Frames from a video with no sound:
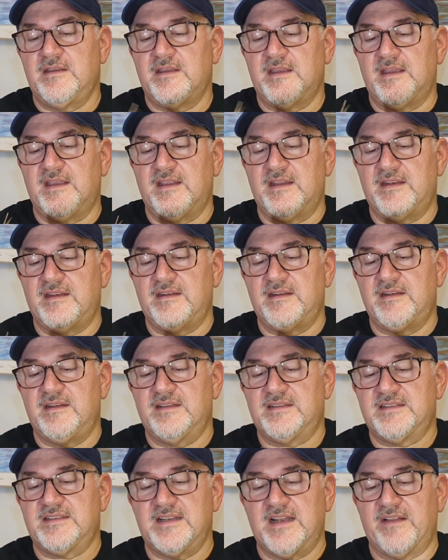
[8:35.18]
And
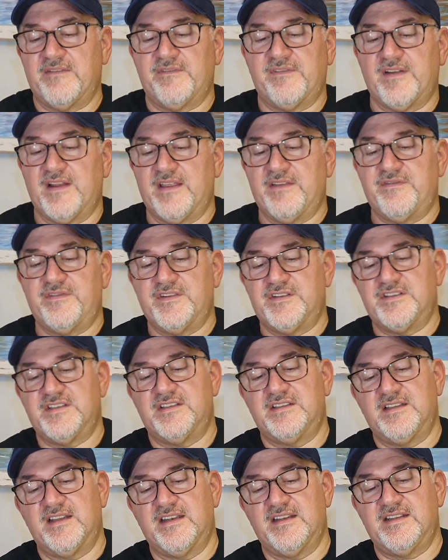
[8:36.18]
it's not fly
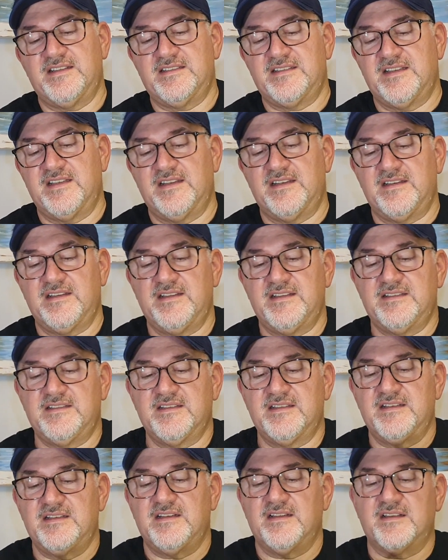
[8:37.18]
fishing that he's in. He's
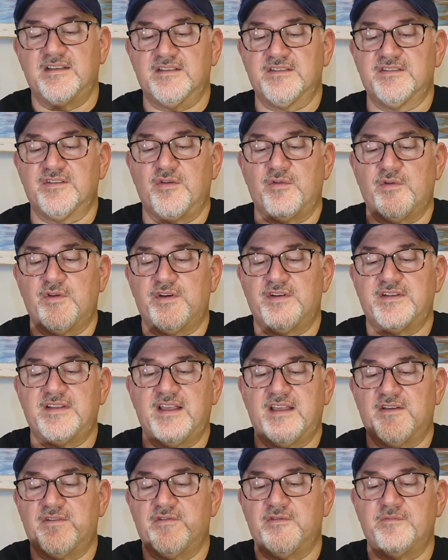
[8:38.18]
in saltwater
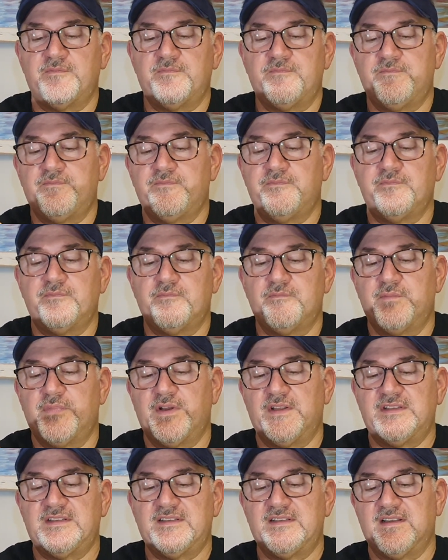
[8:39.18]
tackle.
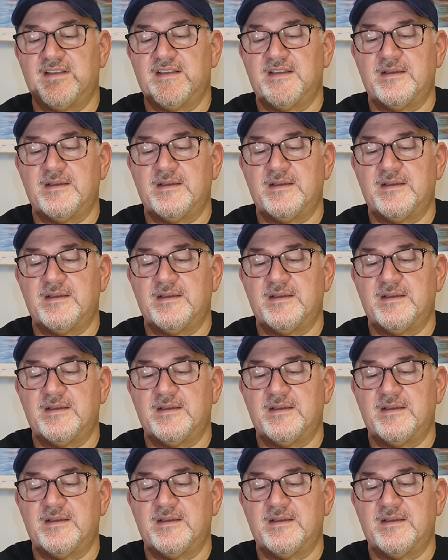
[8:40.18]
But